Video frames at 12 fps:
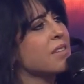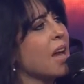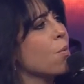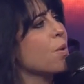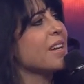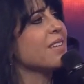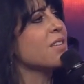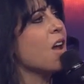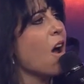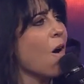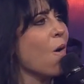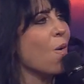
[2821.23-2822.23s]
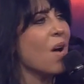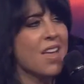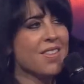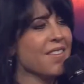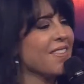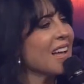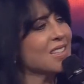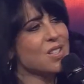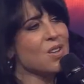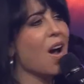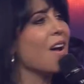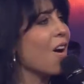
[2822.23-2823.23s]
Now, we know that that's
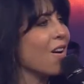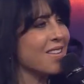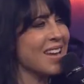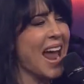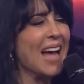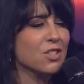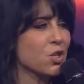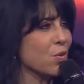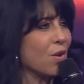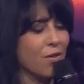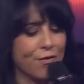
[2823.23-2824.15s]
not our natural